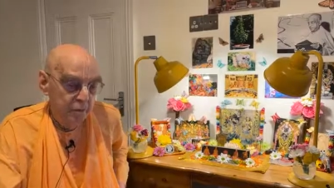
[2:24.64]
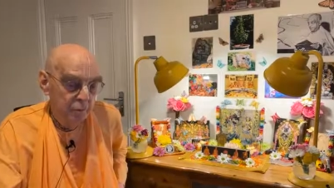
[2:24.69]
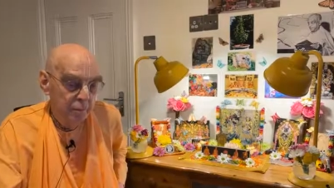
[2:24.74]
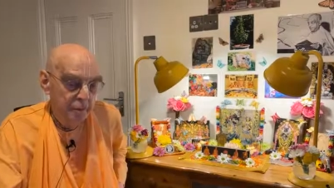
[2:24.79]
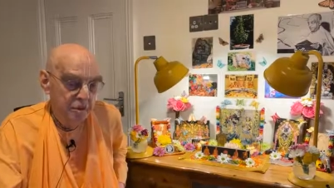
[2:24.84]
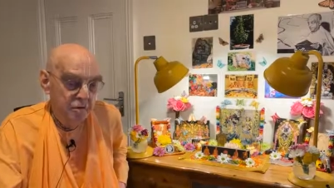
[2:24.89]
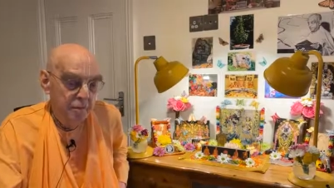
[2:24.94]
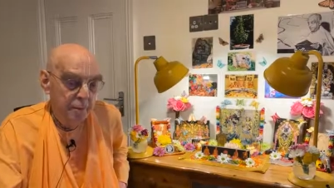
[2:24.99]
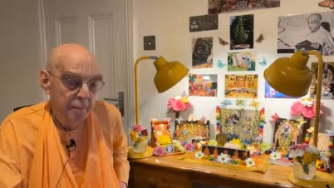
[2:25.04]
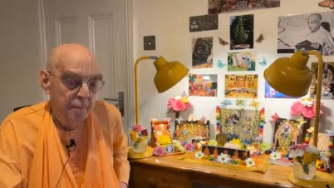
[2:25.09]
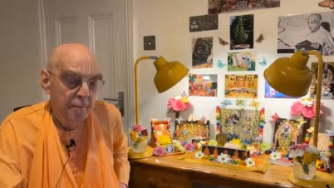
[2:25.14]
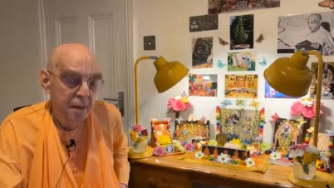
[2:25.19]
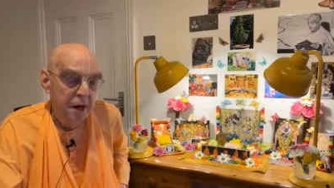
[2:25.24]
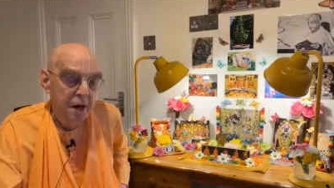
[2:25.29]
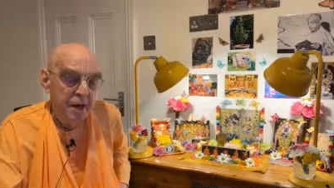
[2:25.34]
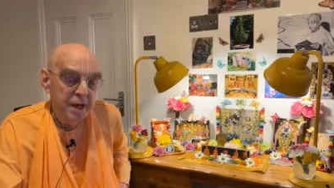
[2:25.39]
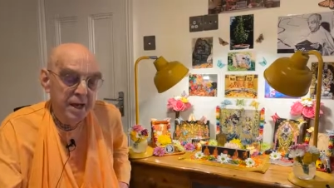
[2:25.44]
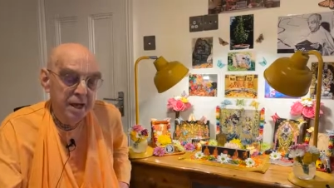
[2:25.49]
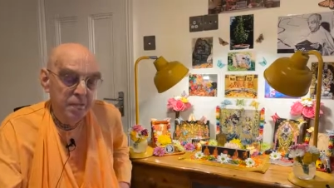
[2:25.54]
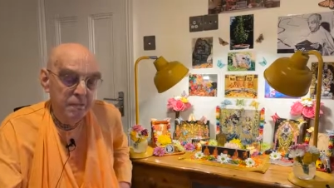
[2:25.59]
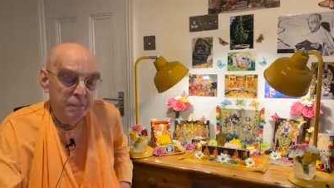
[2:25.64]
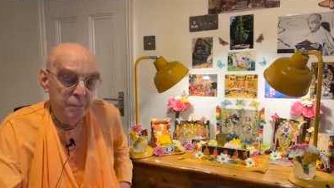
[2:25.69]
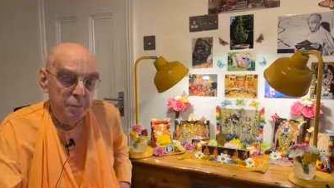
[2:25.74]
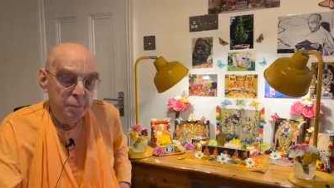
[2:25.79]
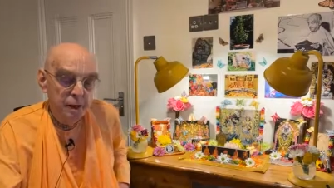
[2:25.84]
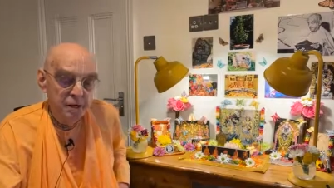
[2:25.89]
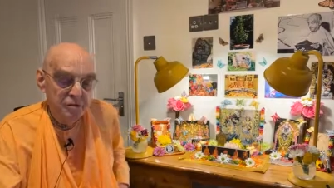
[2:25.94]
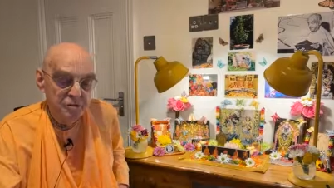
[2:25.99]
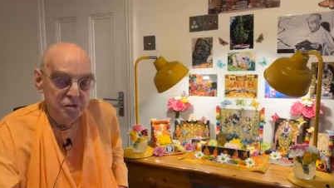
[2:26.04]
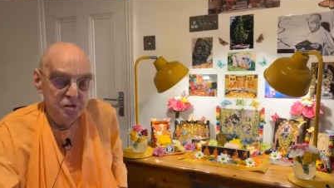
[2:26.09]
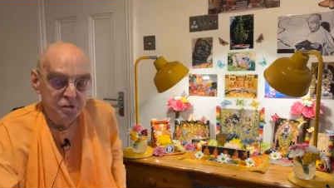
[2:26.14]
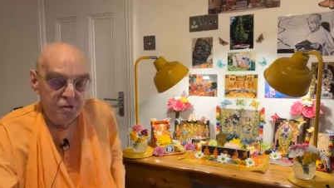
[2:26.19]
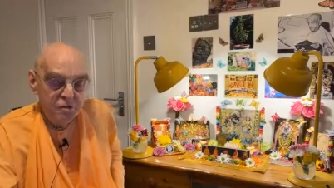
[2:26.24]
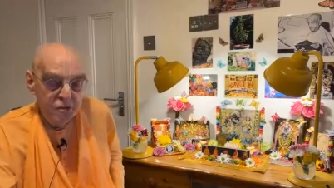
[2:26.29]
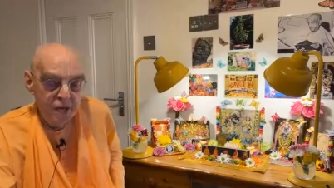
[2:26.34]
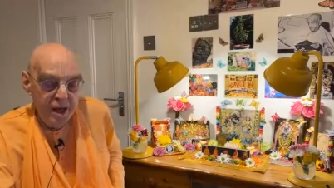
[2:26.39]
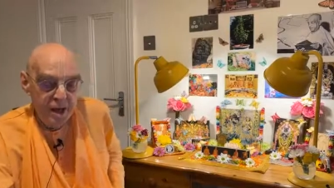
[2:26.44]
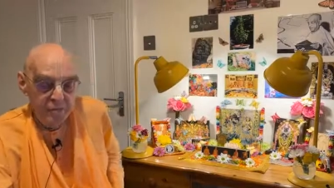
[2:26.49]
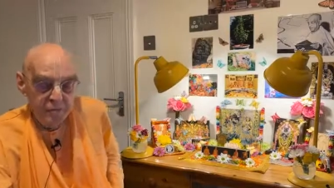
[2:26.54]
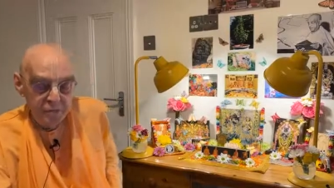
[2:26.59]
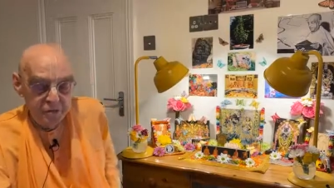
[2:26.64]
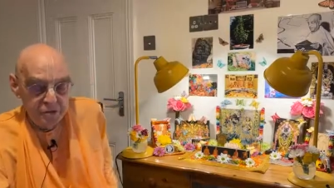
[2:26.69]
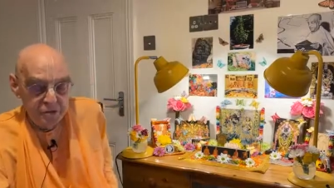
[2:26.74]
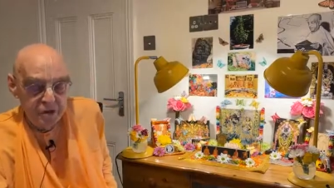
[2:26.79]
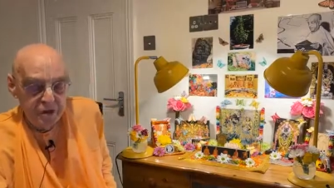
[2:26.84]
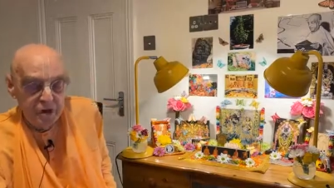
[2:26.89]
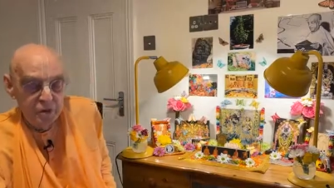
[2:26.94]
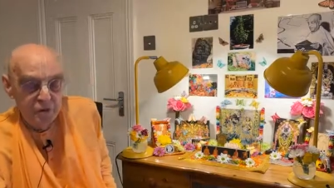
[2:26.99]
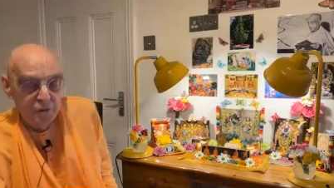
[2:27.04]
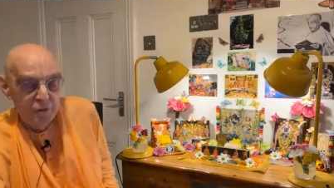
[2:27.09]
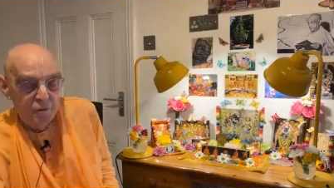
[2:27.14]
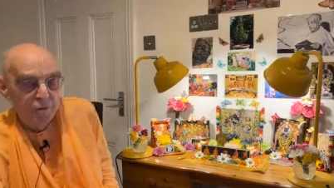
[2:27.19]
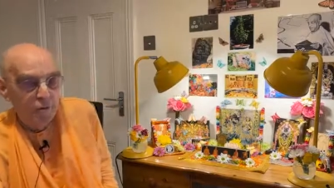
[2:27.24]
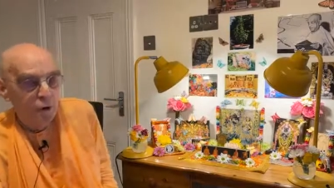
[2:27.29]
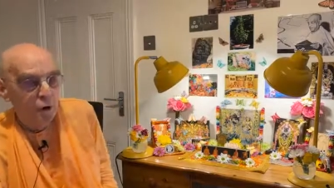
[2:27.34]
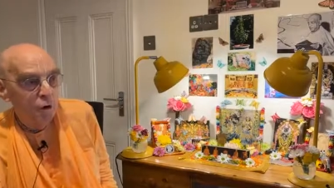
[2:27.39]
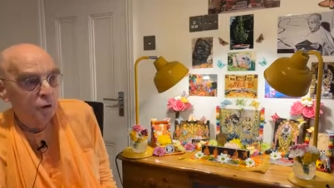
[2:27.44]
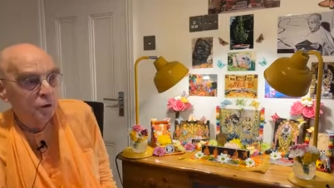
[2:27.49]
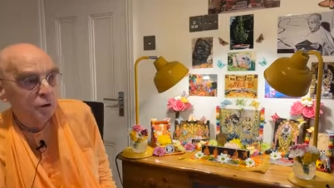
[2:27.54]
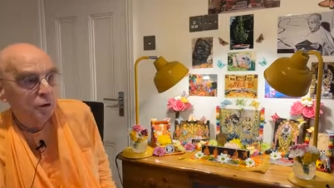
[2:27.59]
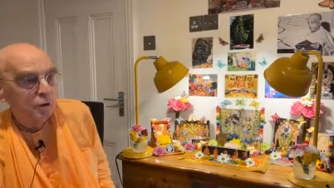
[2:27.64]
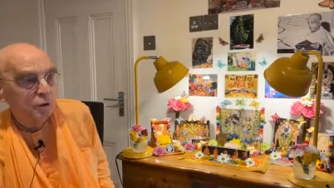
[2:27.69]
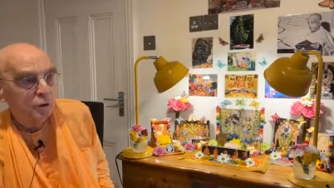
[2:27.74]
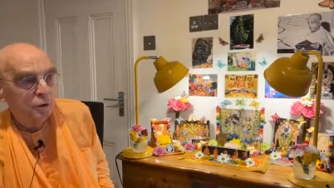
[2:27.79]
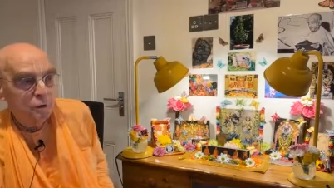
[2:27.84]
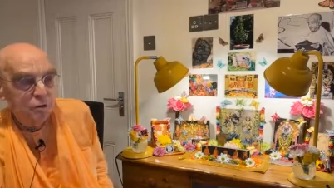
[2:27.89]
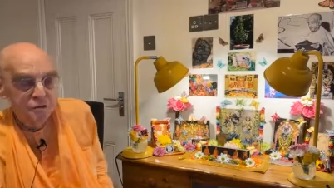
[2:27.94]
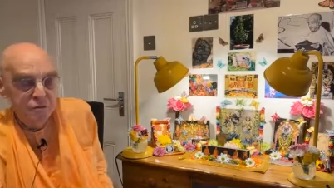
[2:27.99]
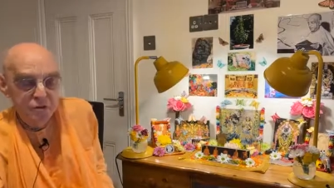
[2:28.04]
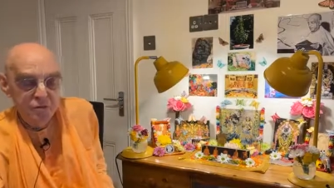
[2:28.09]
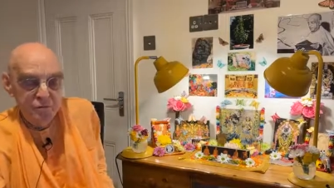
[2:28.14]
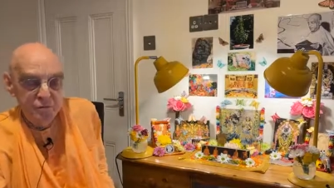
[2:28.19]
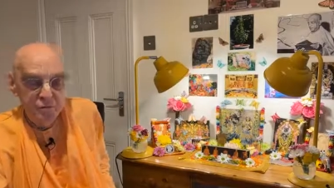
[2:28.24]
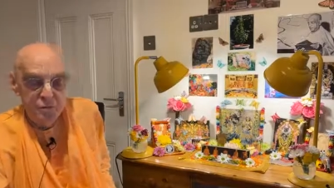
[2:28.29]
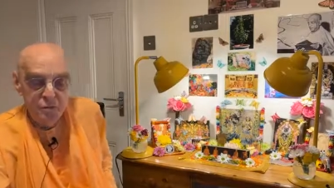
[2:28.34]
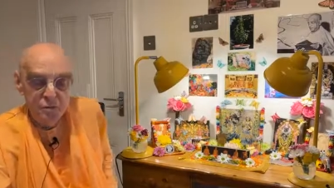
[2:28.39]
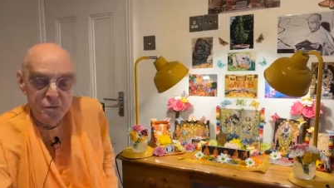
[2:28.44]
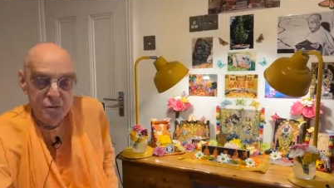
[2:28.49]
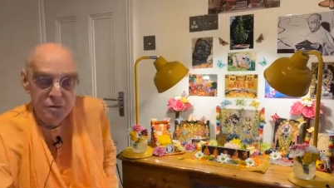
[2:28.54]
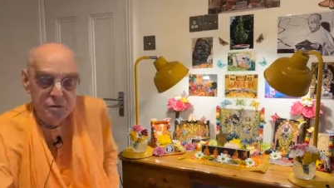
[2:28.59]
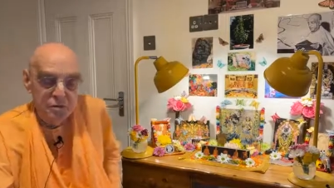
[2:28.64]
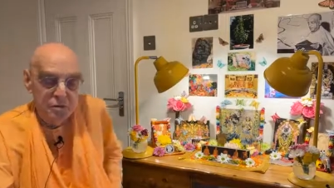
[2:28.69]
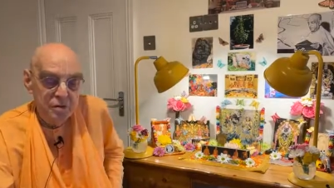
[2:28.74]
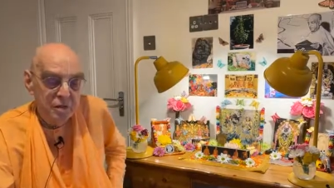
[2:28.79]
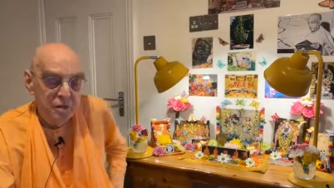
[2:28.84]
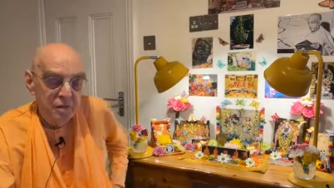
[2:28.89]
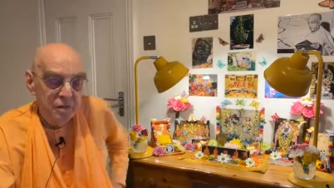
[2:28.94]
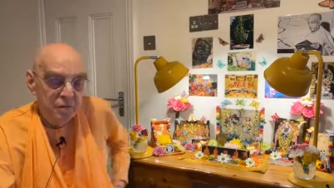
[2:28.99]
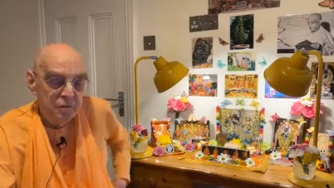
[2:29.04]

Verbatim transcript: rich mine of the precious gems of all conclusive truths,